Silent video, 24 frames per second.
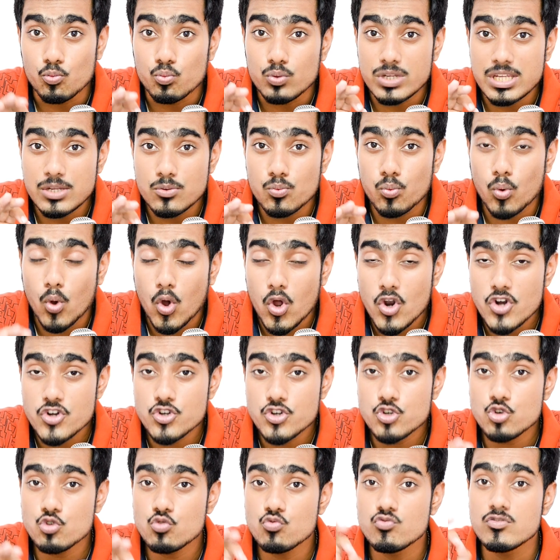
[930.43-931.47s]
We
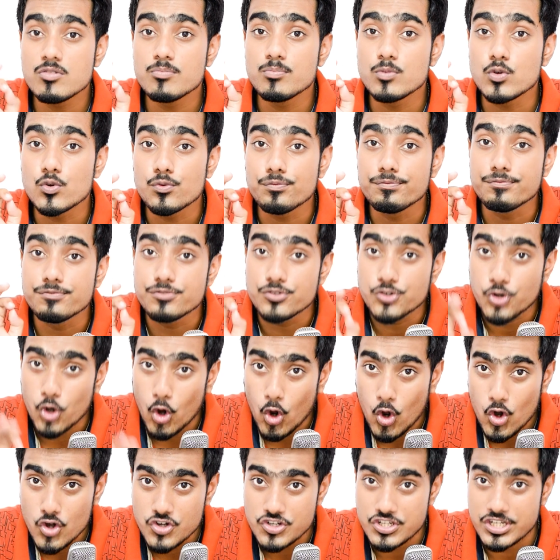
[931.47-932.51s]
want to remove
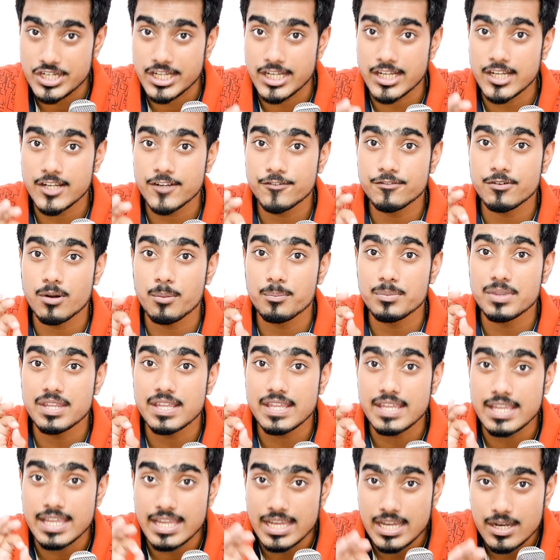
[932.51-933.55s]
dodging from
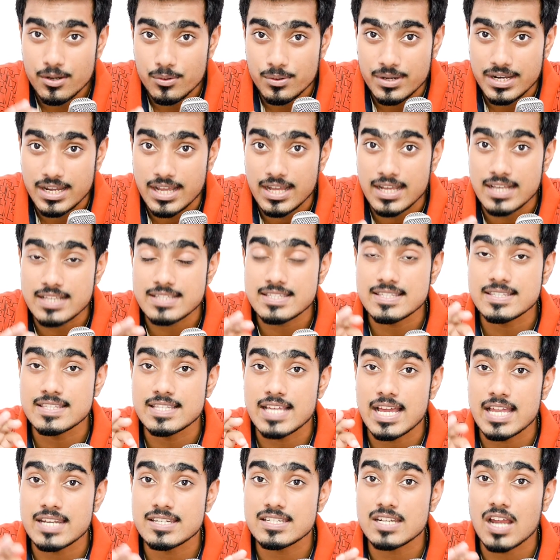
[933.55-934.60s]
the areas
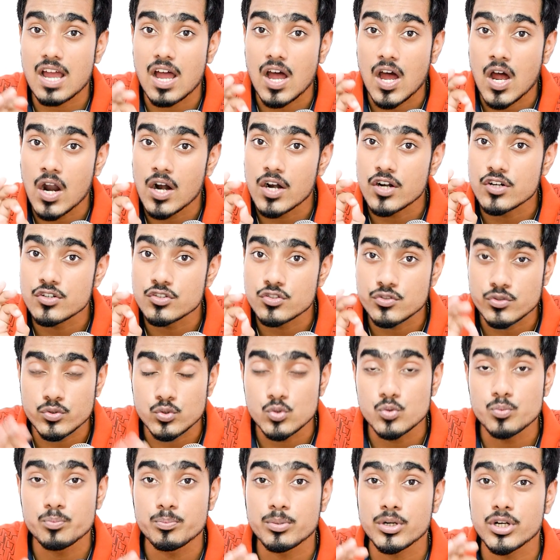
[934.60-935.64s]
that are
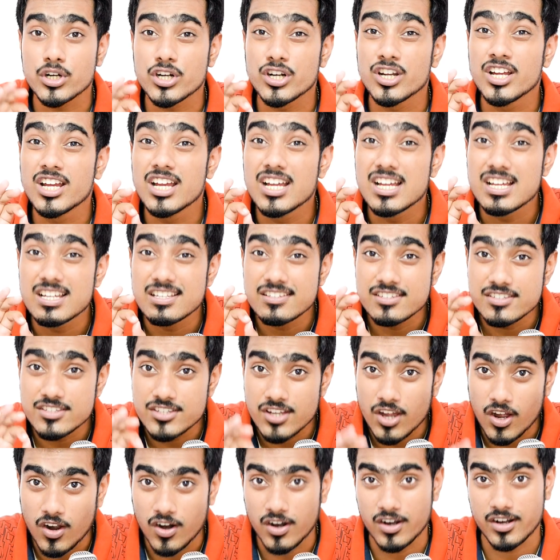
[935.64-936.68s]
super
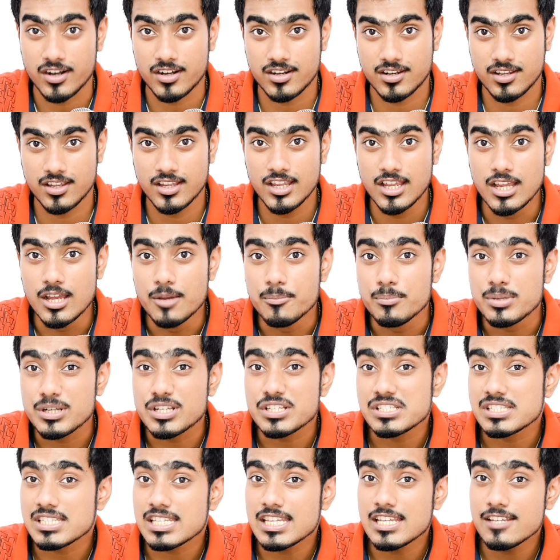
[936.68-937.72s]
dark
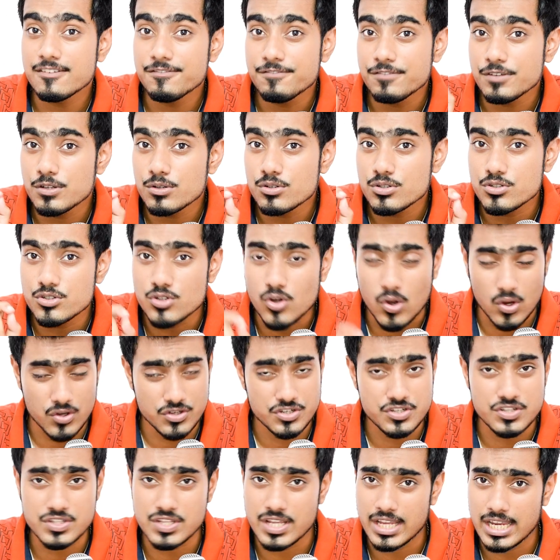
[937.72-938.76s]
because if you
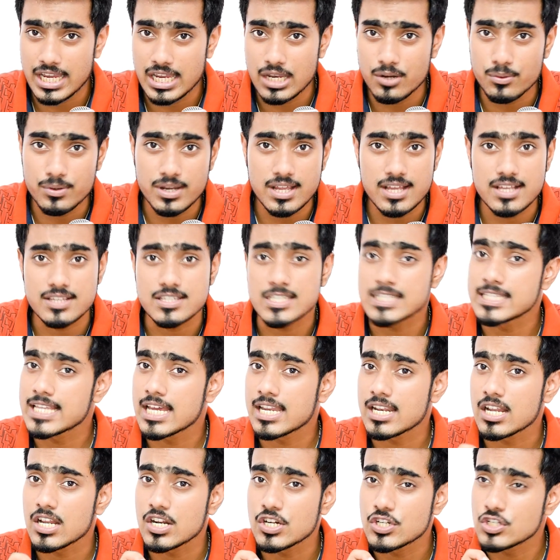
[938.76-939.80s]
dodge the areas
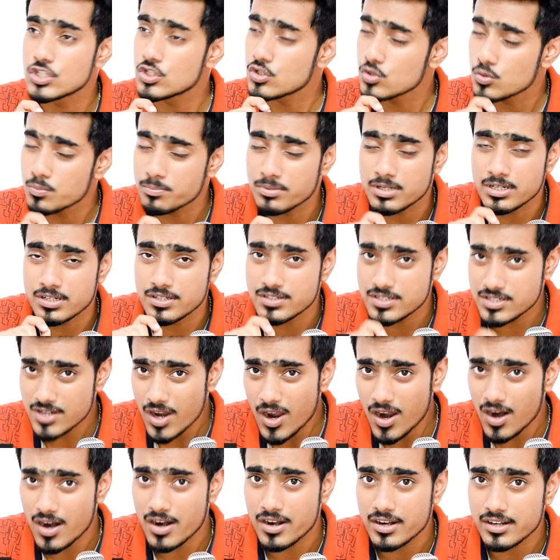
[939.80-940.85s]
that are super
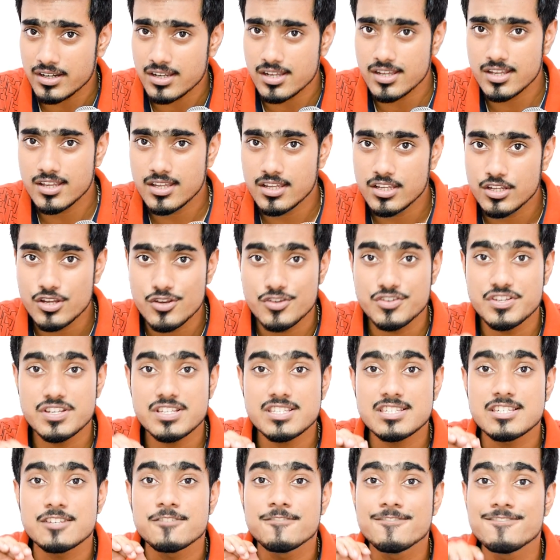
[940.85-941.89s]
dark, you
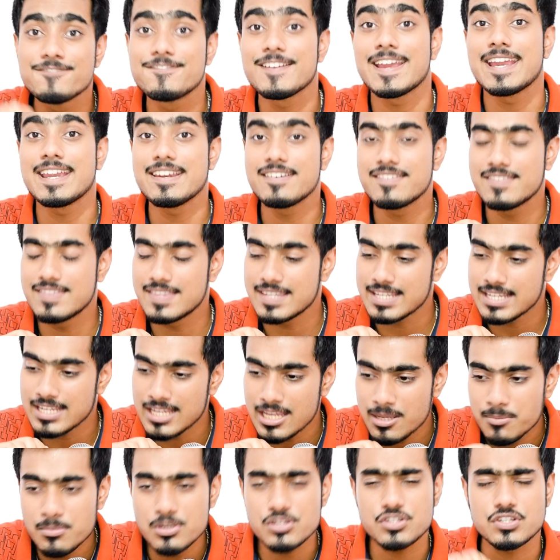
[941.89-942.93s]
just fade the
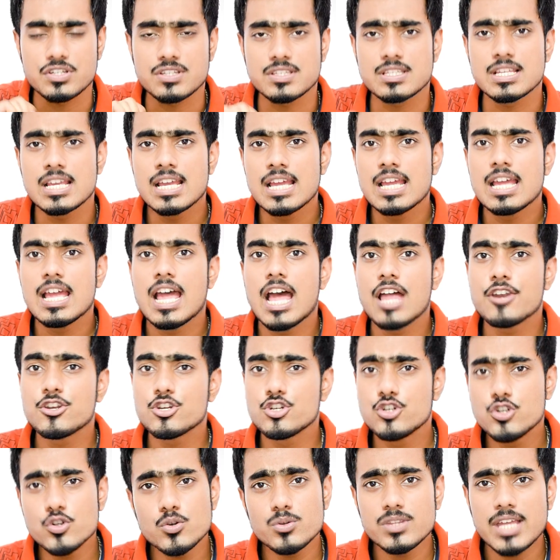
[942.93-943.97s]
images. And to
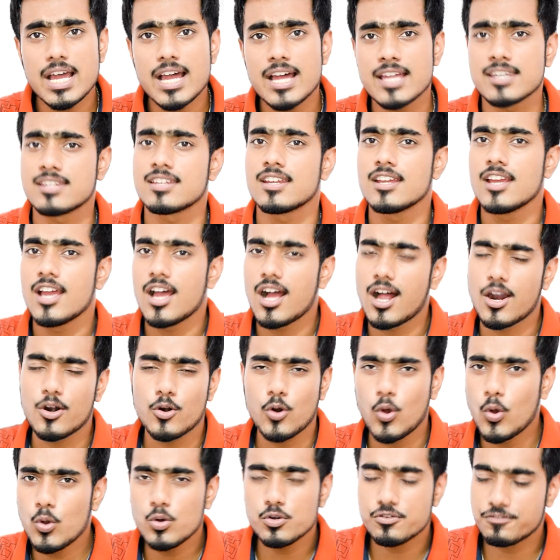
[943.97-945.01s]
do that,
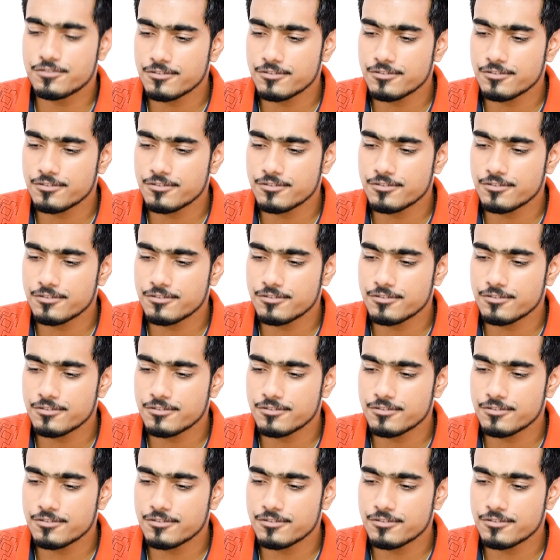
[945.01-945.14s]
our old